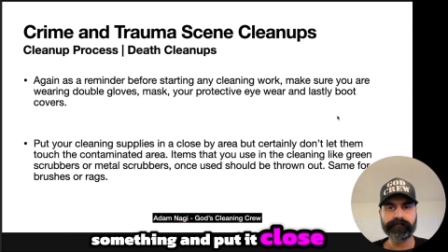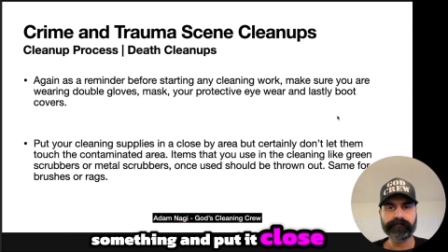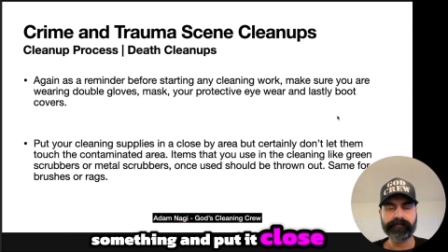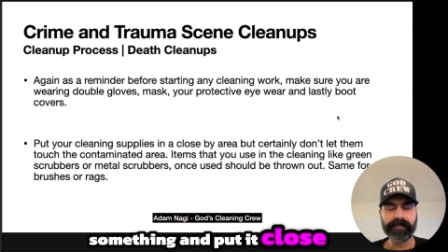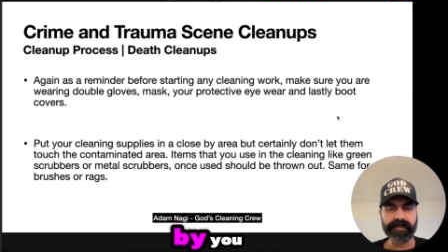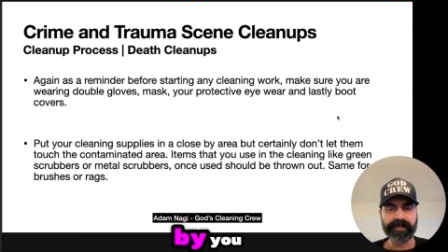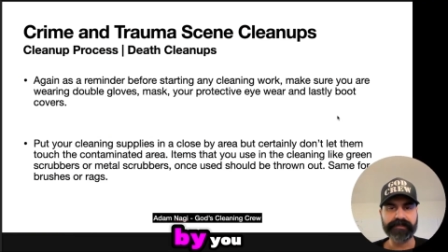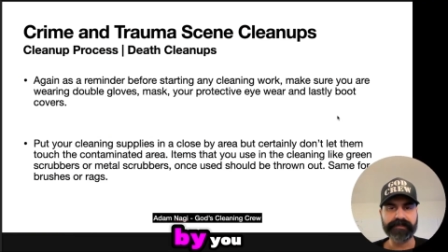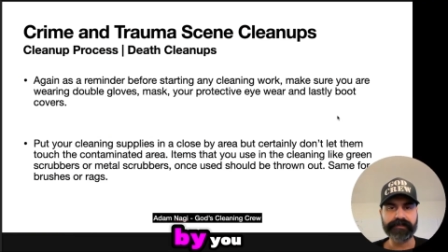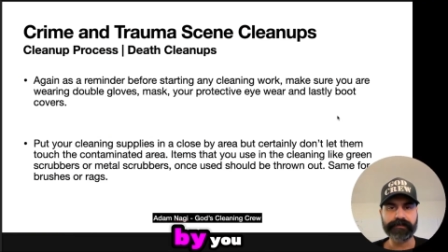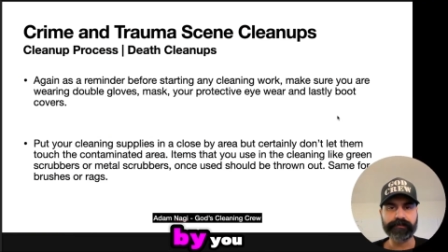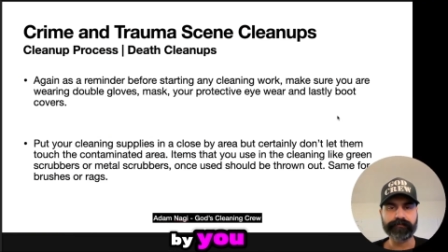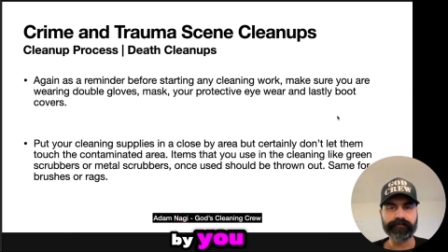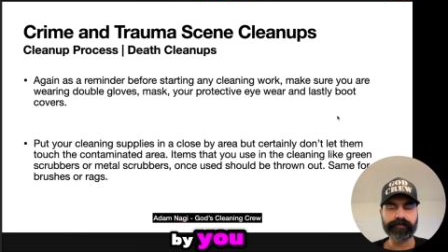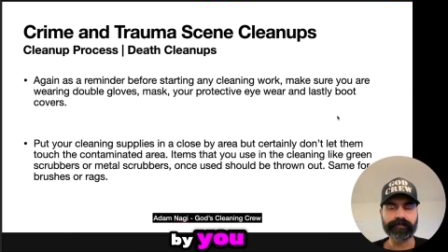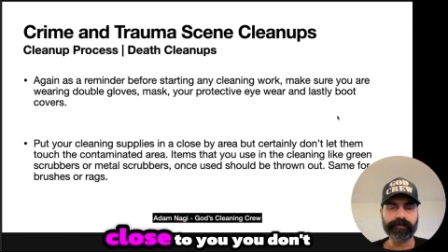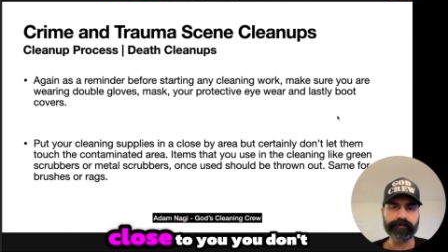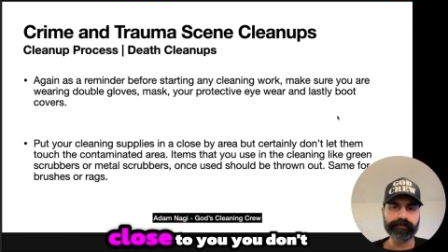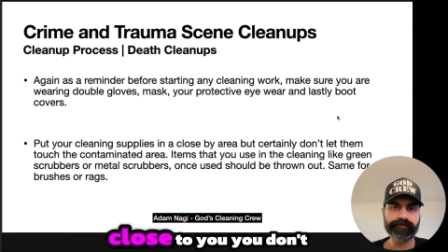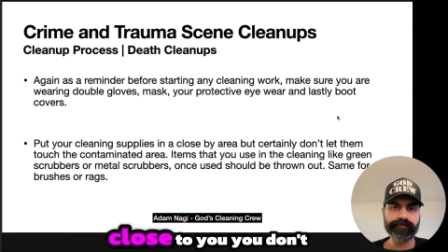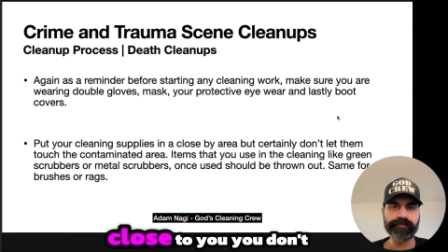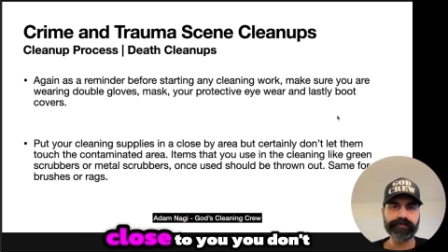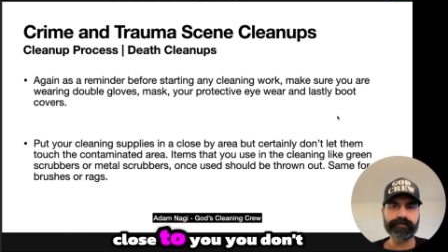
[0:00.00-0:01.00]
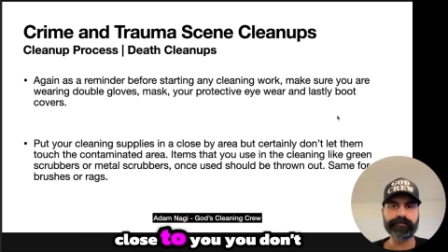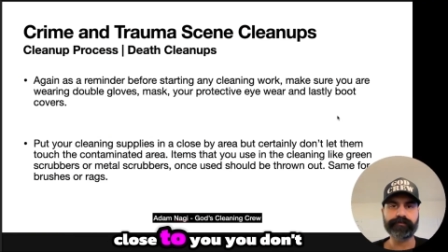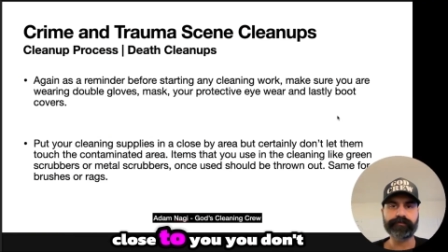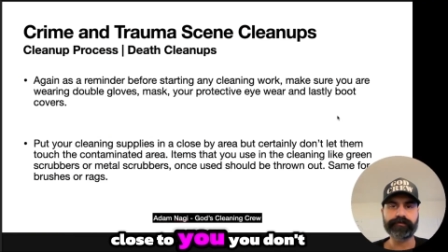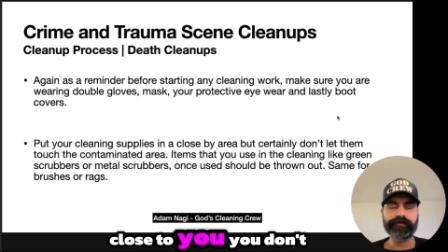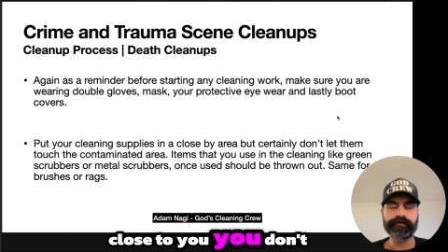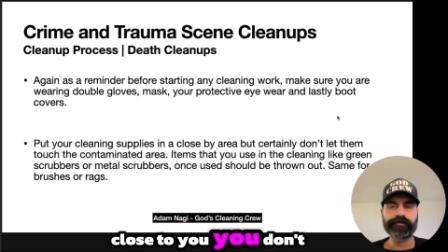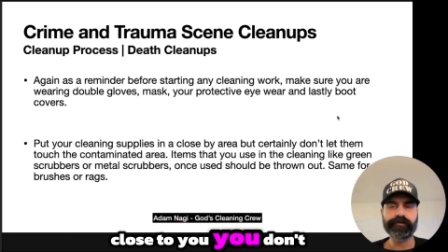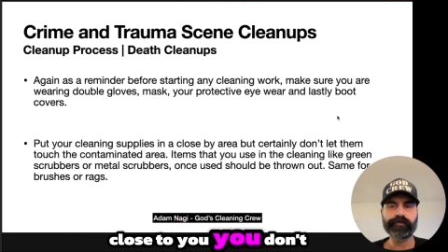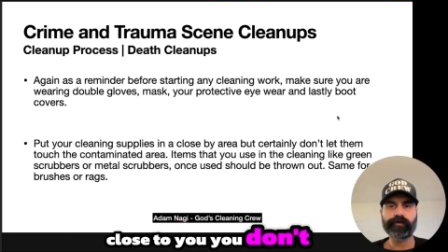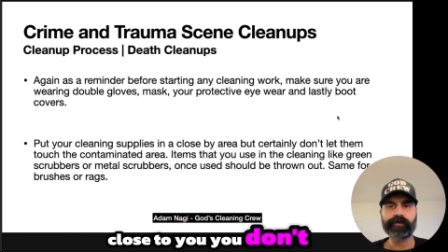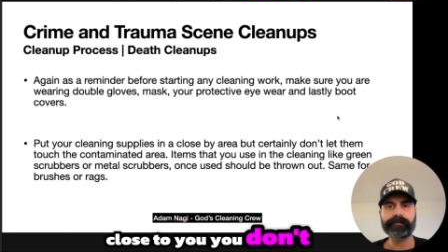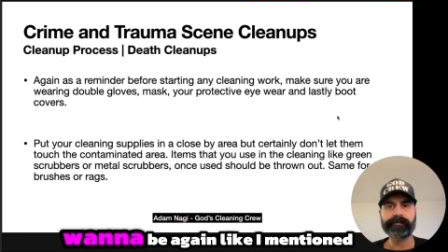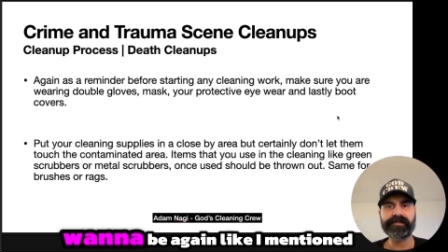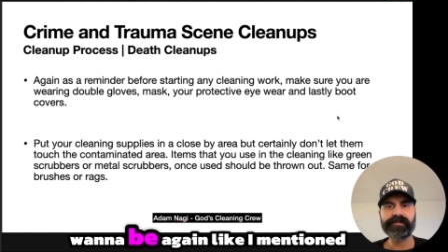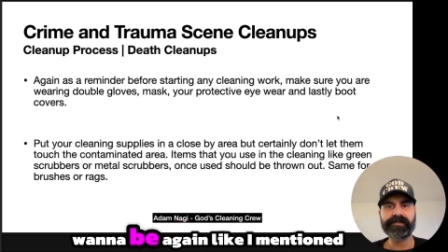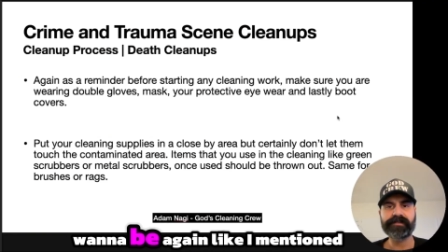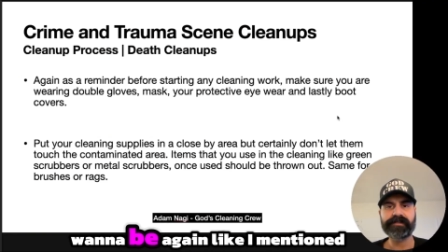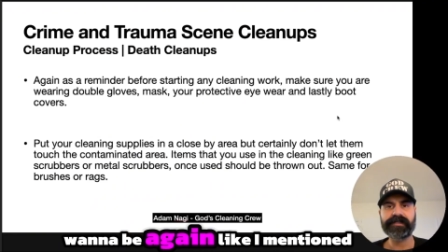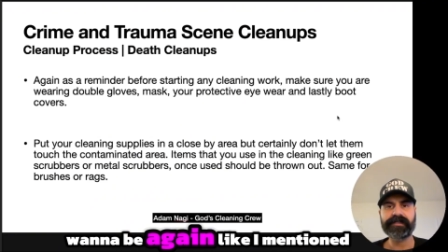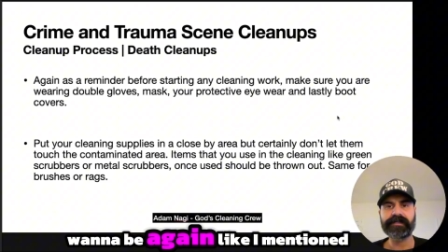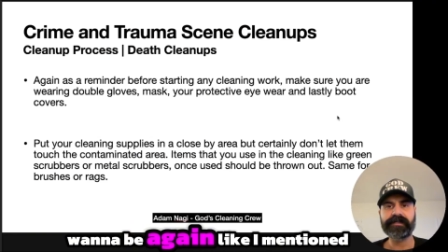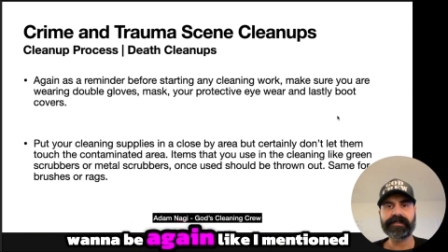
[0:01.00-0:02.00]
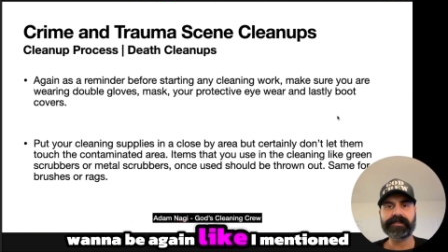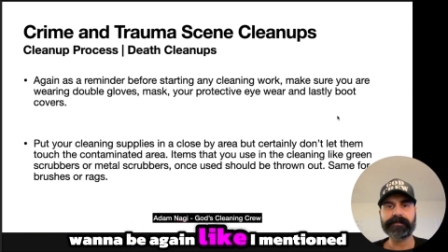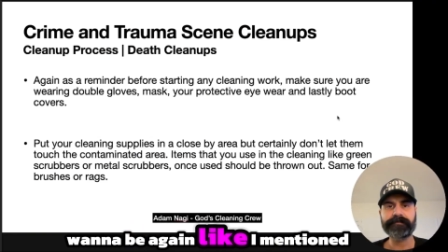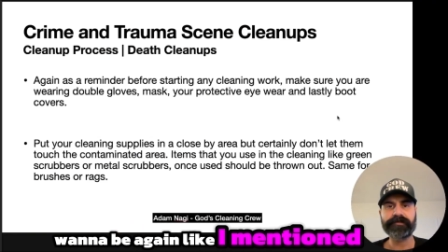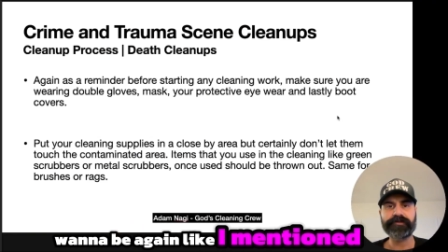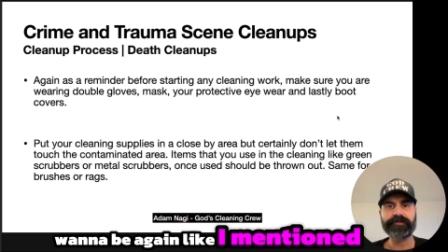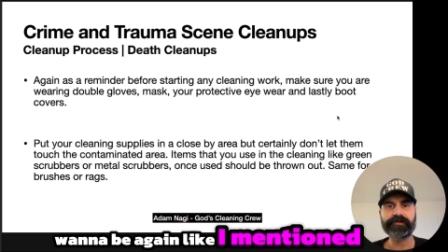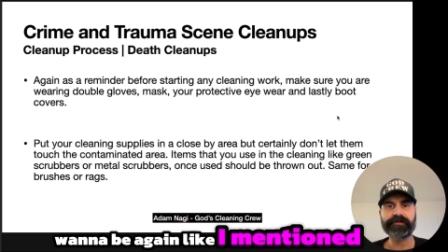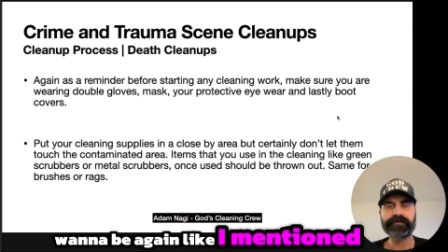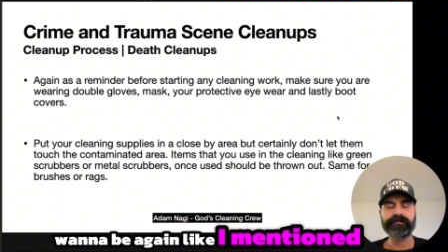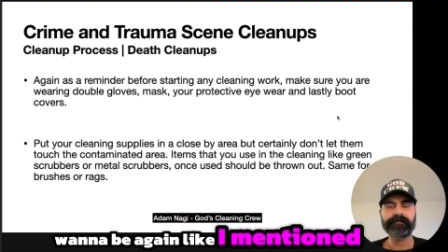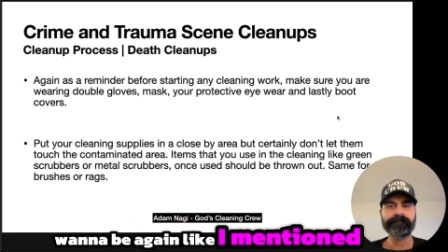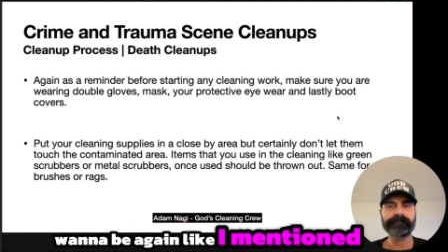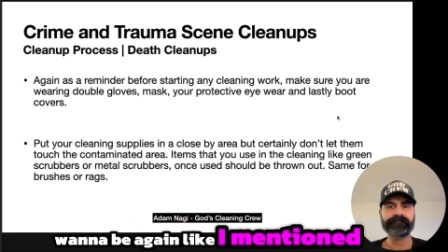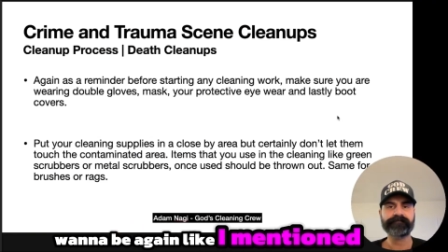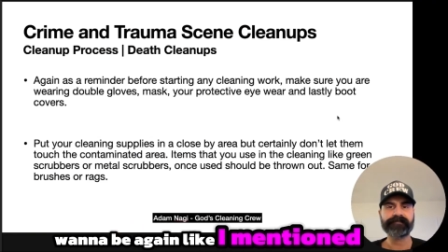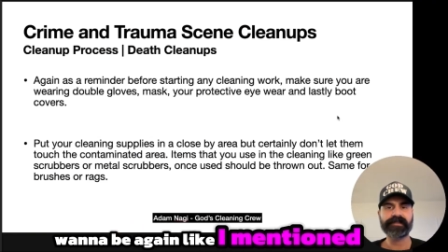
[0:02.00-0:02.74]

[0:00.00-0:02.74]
by you, close to you. You don't want to be, again, like I mentioned,